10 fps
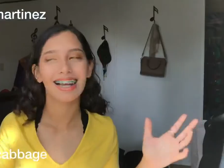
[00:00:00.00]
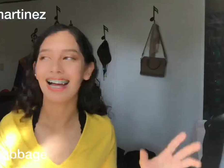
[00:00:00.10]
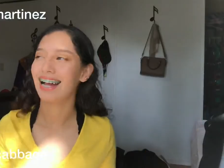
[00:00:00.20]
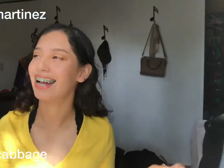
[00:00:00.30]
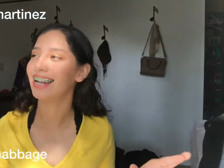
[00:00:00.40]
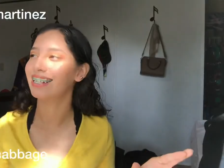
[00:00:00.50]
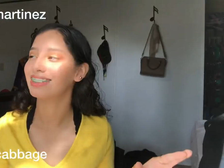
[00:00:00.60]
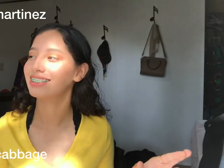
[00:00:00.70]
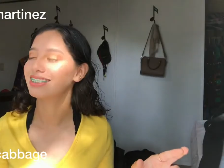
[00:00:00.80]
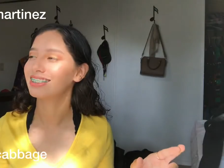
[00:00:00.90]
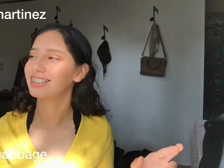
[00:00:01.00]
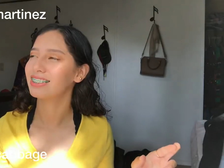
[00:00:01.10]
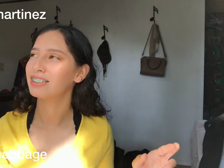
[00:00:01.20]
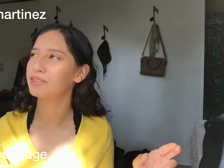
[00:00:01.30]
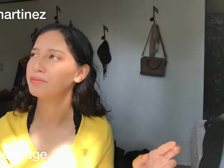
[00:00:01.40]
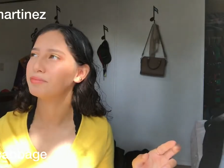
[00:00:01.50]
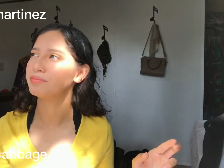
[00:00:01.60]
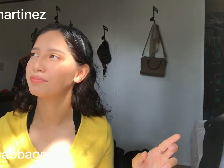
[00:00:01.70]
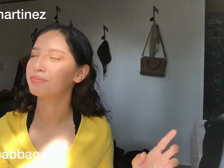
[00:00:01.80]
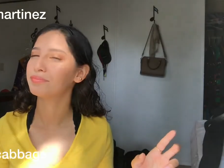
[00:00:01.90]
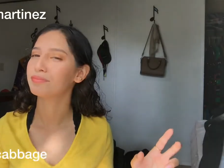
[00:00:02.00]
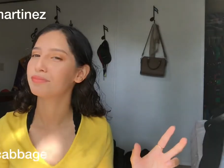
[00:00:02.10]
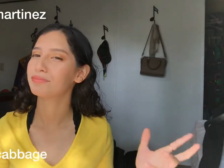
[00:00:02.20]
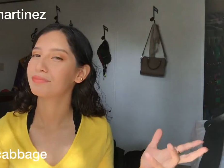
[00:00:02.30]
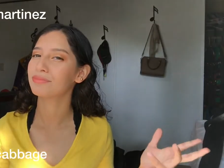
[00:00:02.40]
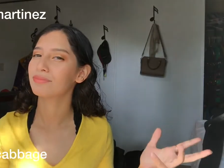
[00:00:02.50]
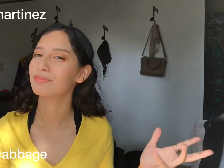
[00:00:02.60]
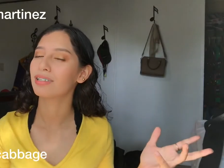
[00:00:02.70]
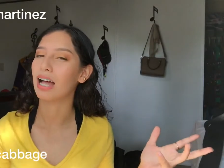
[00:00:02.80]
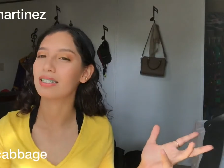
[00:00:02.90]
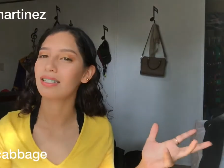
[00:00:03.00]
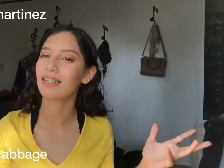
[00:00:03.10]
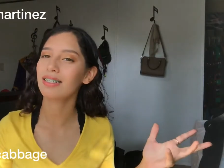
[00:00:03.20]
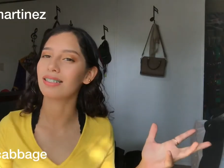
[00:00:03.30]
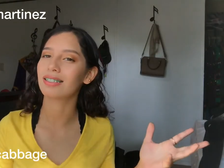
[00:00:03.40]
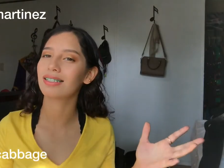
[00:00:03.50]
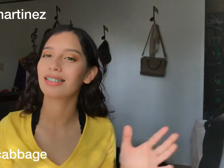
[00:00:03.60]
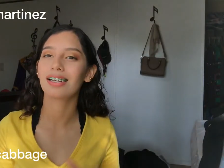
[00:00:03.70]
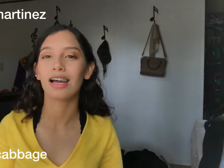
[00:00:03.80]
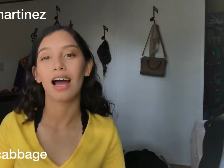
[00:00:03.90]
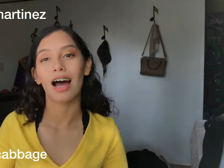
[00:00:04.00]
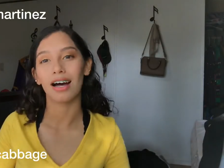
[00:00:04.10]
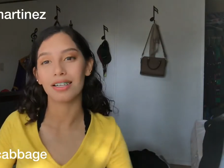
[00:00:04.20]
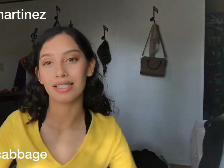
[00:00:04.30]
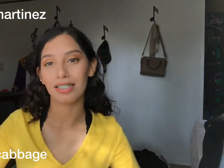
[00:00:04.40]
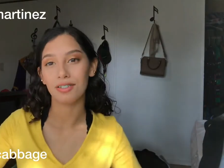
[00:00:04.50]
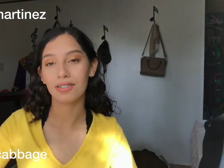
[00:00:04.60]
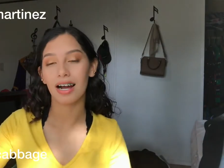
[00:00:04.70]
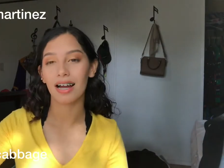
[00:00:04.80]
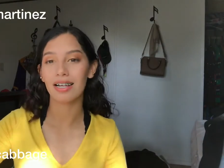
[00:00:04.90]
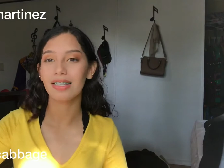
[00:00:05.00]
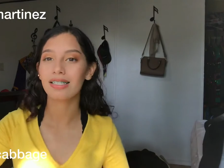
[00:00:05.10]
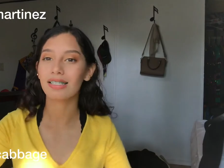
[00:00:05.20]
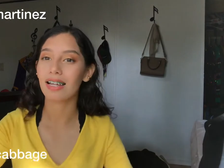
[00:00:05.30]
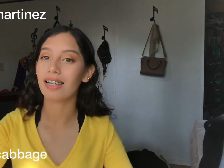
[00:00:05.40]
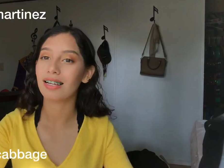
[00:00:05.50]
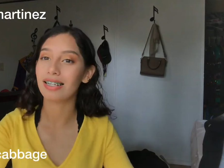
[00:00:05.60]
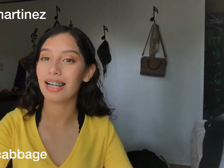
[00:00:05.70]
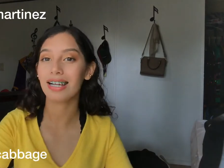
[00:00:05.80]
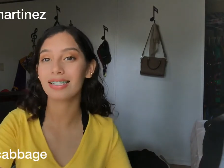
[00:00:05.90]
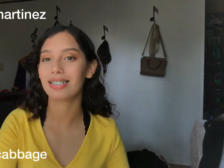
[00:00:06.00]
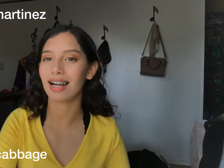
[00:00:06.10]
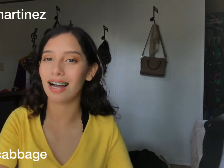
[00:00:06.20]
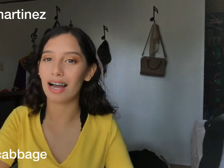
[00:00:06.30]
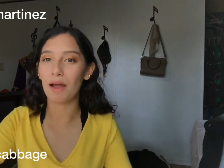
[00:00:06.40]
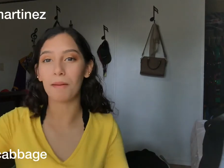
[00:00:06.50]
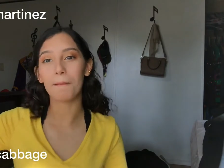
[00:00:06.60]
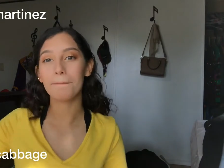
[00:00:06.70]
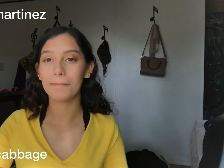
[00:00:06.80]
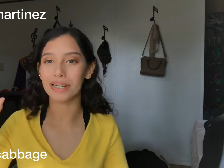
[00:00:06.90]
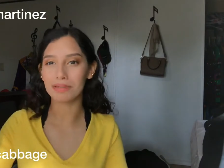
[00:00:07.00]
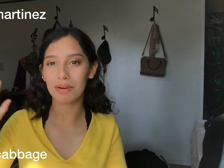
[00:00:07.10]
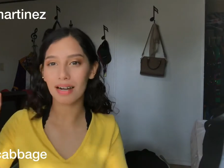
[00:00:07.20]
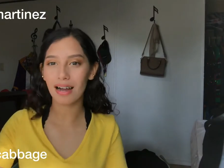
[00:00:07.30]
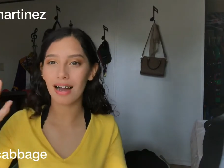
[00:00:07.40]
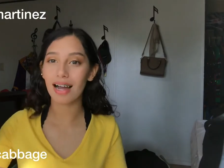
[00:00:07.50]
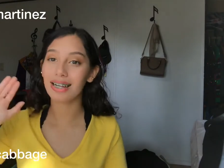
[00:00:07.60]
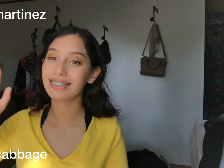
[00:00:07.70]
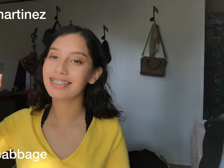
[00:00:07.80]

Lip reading: and that's it. I'll see you guys next time. Bye-bye.